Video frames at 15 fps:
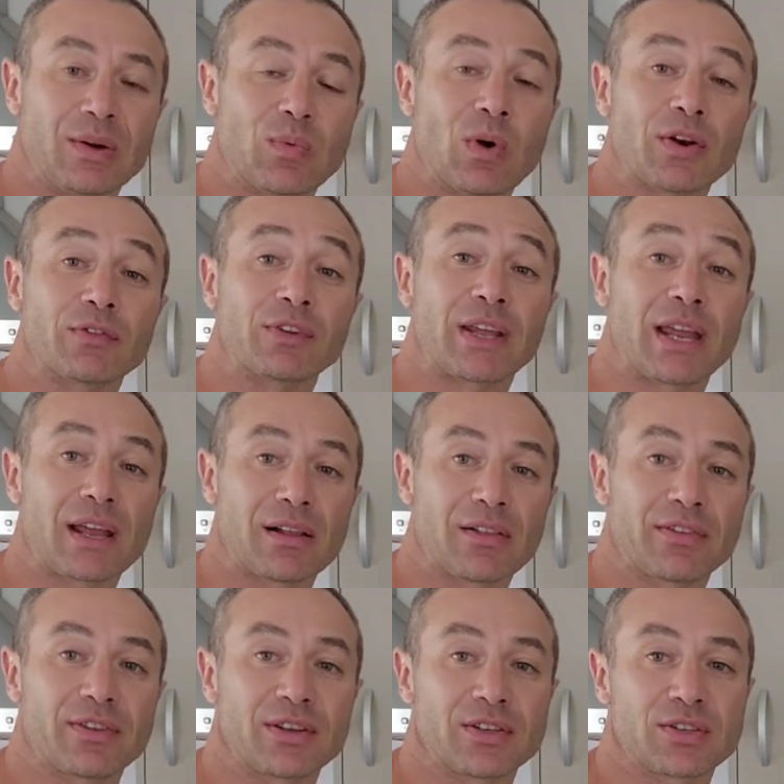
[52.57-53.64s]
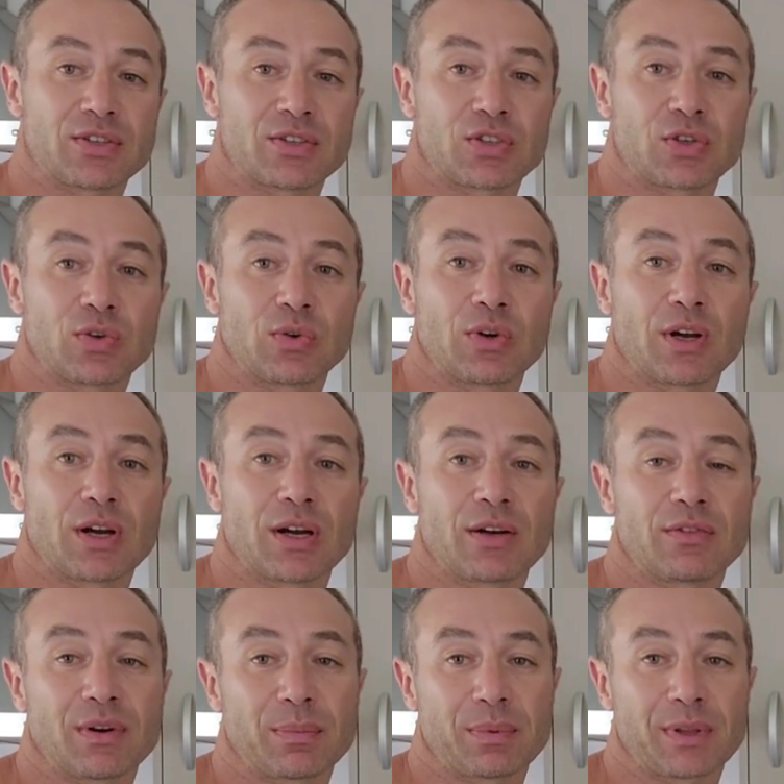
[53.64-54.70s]
one of the healthiest sugar
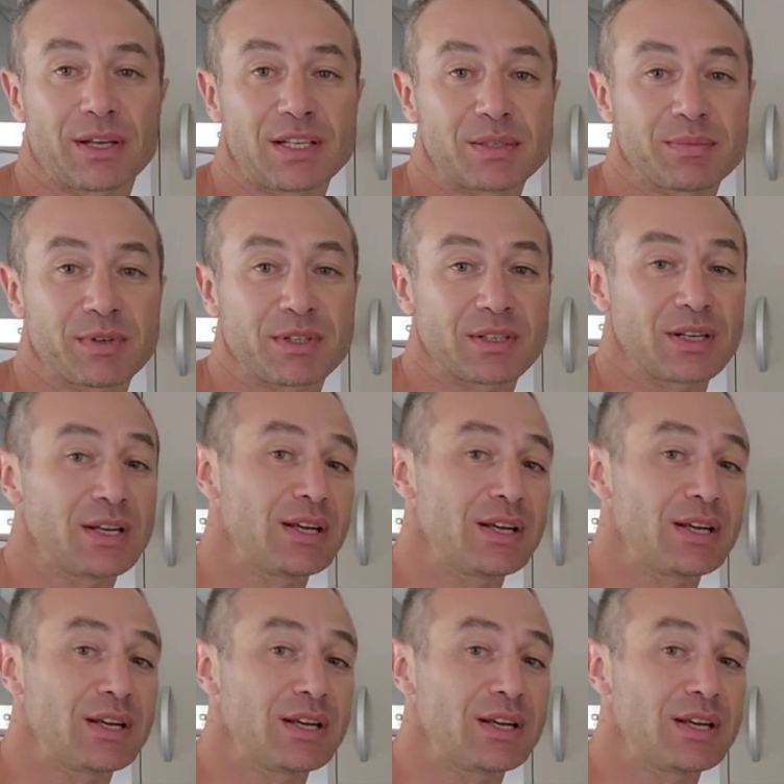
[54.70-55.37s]
replacement.